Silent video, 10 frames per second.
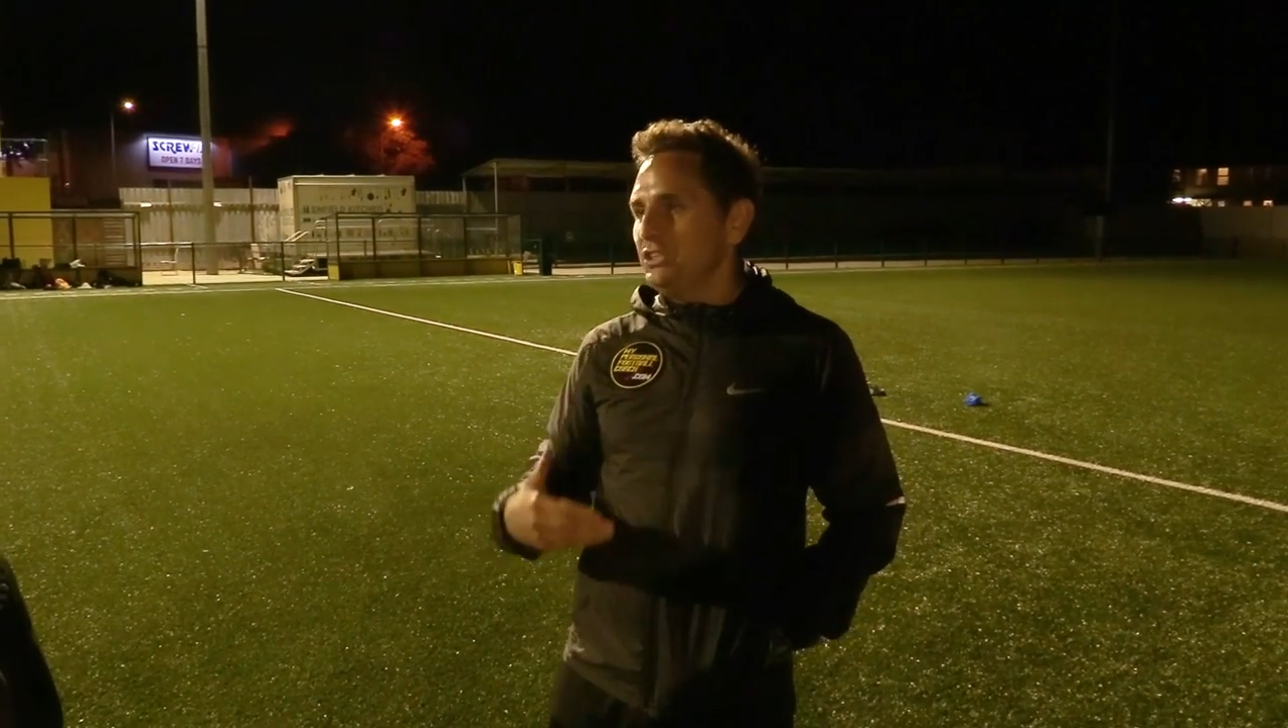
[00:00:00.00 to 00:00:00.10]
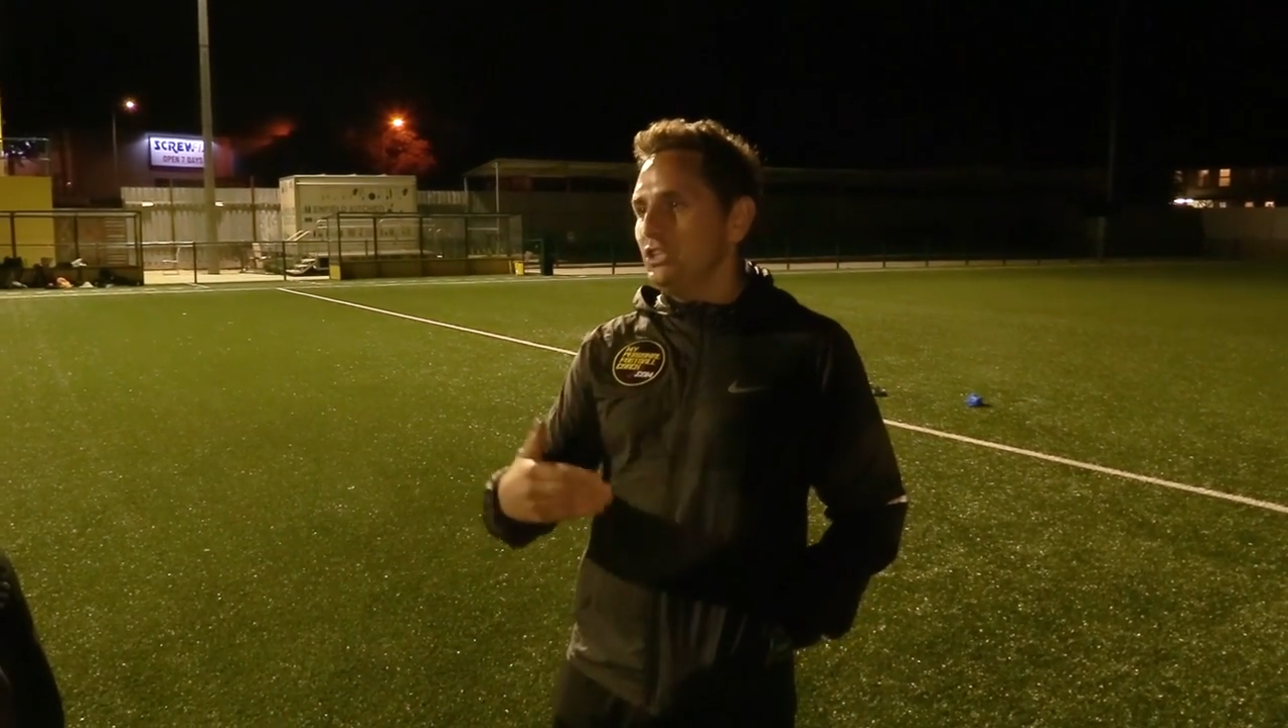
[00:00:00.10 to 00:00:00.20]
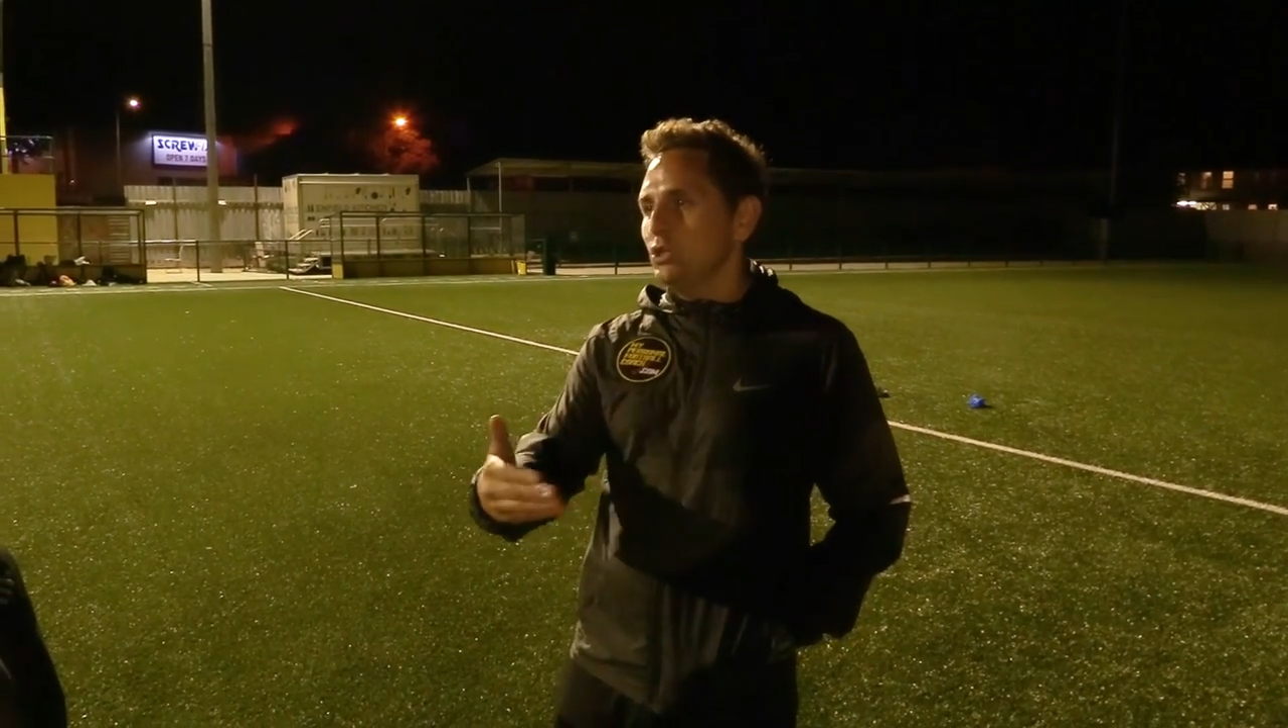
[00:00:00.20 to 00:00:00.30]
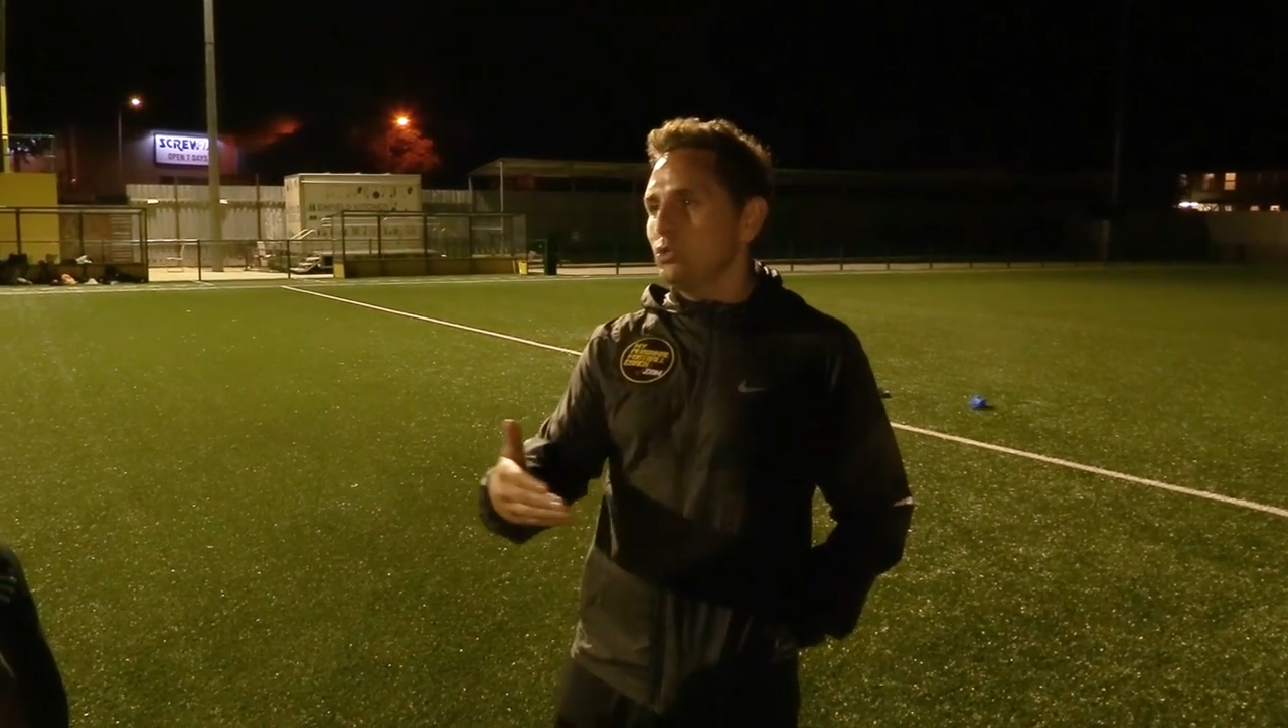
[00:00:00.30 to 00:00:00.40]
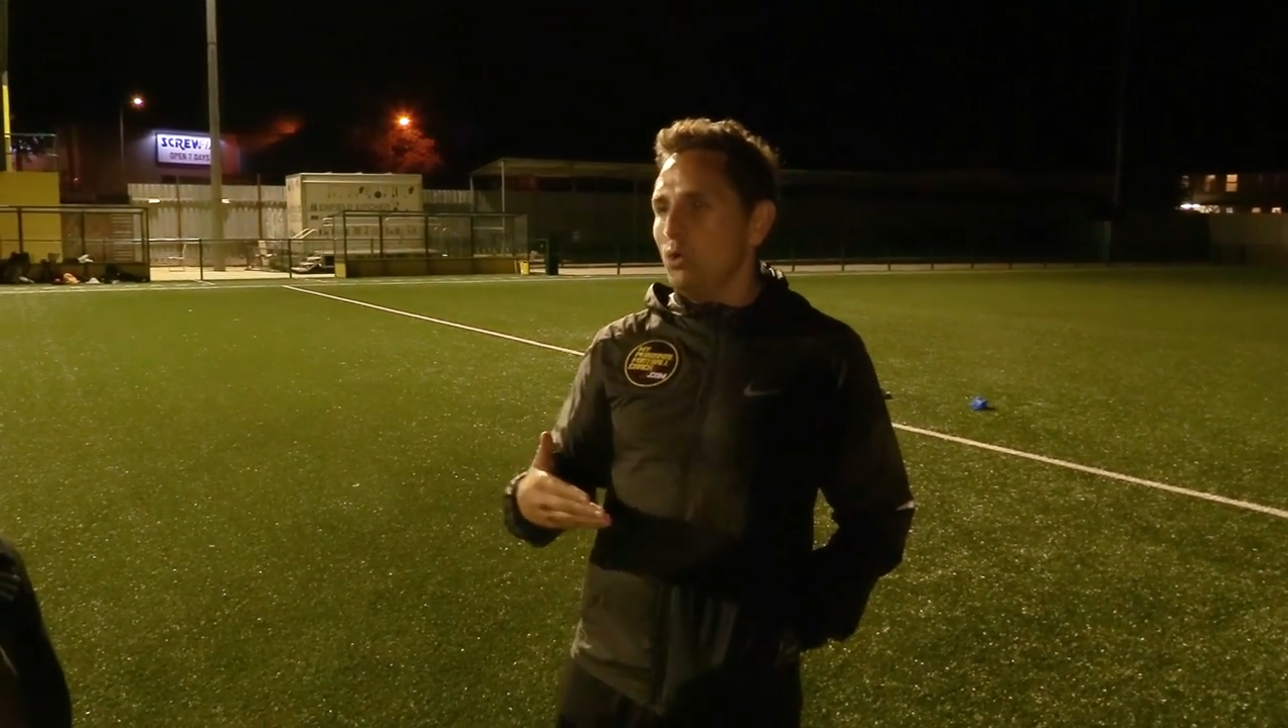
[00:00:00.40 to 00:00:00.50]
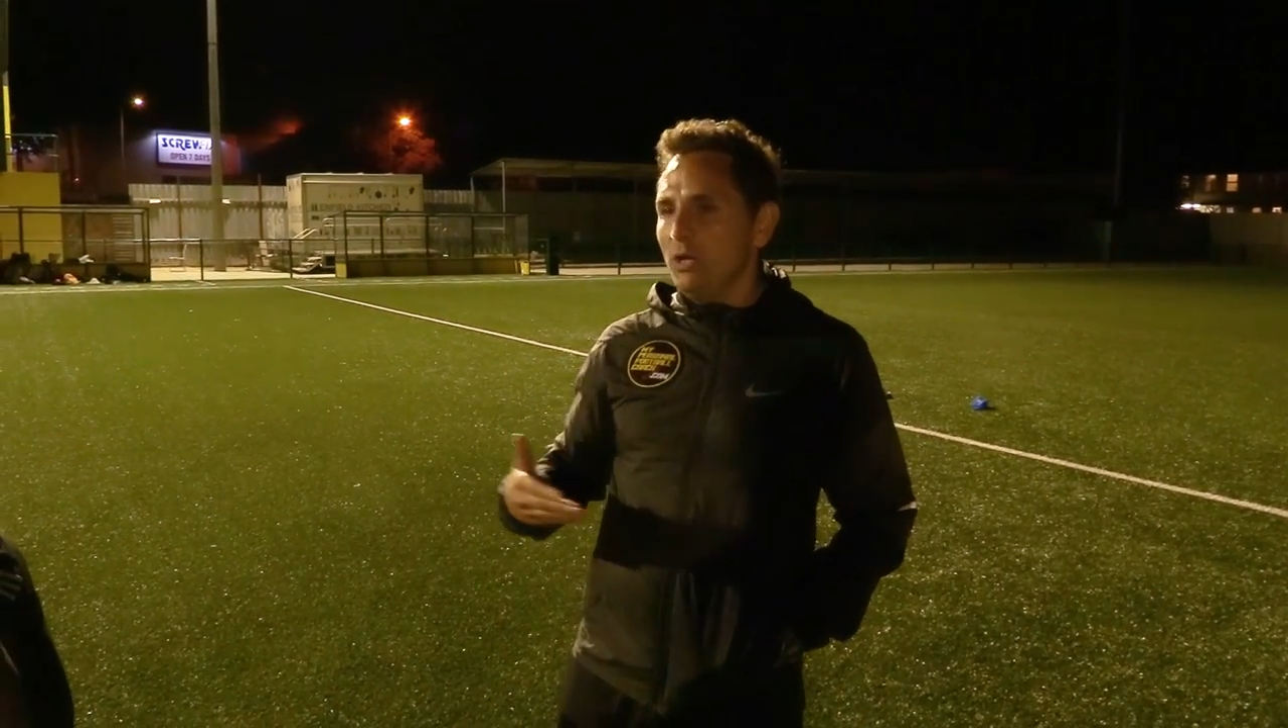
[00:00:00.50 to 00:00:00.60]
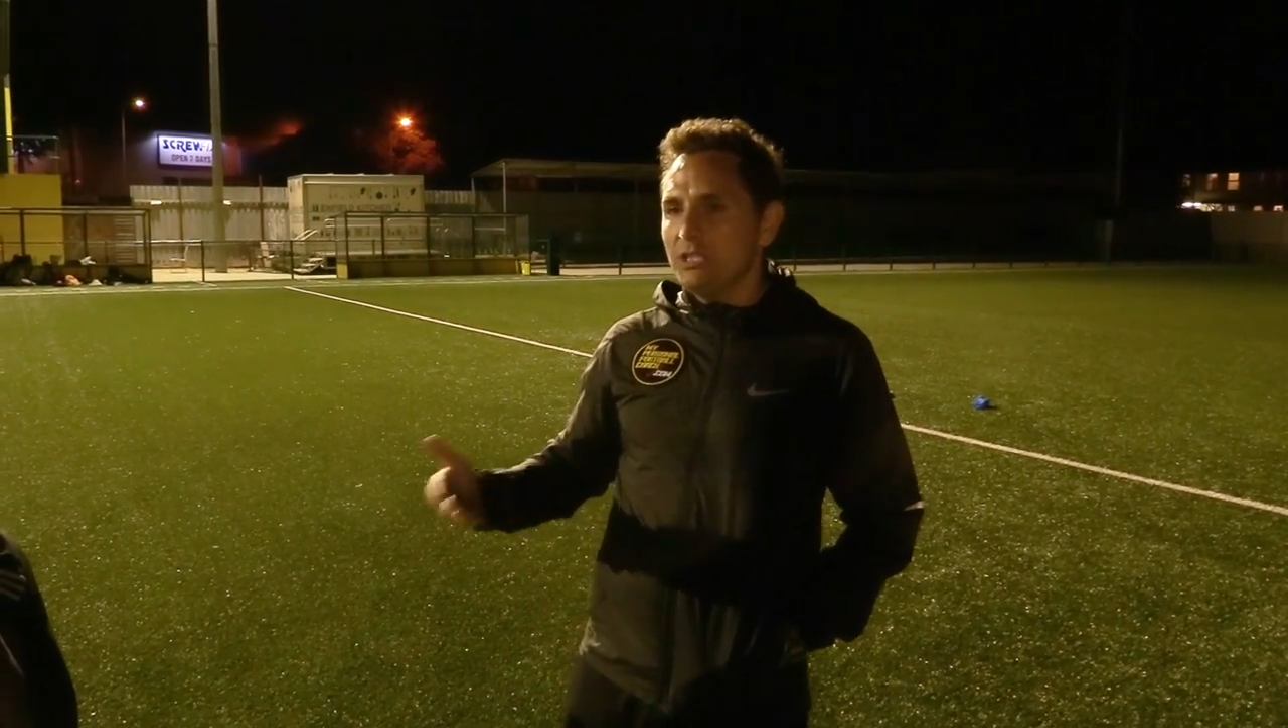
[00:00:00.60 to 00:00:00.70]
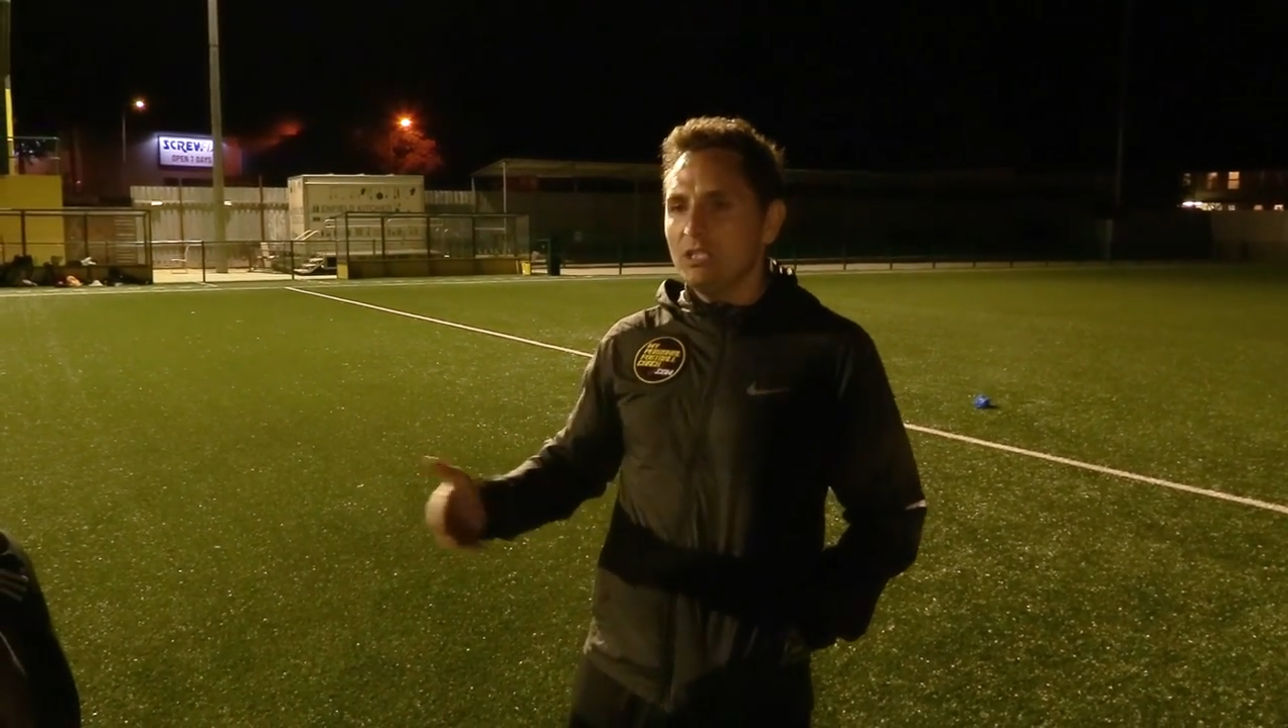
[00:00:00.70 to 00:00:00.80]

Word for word: show us quality,